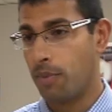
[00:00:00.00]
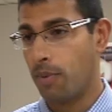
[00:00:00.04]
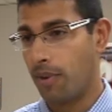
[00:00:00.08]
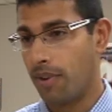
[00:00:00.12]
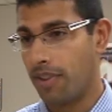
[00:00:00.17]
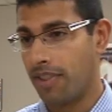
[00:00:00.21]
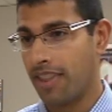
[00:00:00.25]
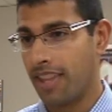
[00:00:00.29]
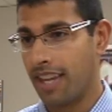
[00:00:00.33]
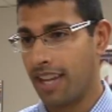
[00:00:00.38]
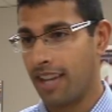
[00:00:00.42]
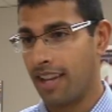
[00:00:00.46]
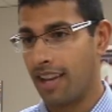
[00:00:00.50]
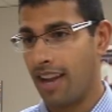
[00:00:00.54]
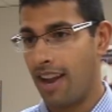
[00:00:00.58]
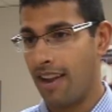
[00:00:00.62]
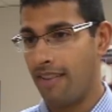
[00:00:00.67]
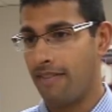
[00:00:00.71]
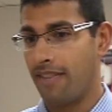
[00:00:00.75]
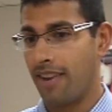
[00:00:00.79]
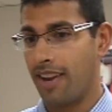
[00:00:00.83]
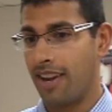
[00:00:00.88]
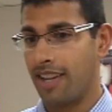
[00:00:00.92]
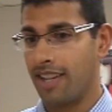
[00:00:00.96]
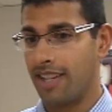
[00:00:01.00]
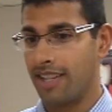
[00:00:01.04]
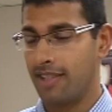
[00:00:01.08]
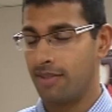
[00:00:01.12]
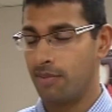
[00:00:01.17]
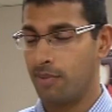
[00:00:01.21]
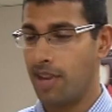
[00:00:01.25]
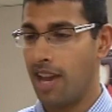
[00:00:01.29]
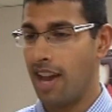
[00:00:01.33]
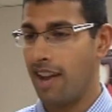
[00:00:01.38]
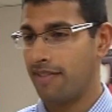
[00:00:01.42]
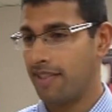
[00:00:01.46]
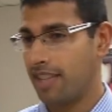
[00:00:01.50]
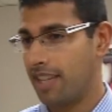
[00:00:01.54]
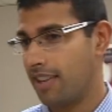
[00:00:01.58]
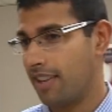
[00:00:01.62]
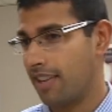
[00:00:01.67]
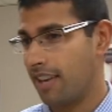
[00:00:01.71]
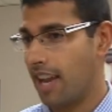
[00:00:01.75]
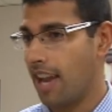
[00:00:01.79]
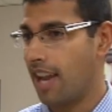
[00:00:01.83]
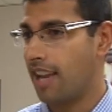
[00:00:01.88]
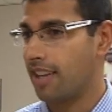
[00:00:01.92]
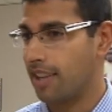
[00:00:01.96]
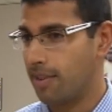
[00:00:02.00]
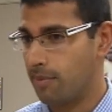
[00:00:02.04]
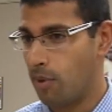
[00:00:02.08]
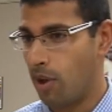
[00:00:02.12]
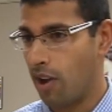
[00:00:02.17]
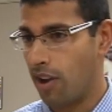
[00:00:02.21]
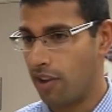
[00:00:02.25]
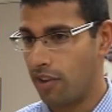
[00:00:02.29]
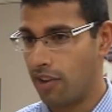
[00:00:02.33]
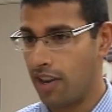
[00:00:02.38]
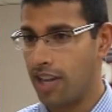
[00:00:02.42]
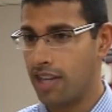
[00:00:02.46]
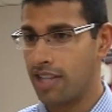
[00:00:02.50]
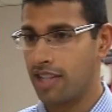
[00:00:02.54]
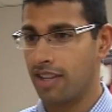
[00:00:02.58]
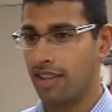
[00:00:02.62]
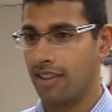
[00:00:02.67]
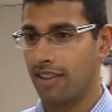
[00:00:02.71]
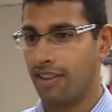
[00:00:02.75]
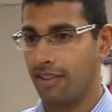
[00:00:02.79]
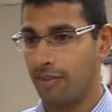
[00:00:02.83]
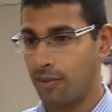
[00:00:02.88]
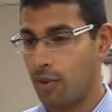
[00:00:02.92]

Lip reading: important thing I find is we have to eat our candy in moderation.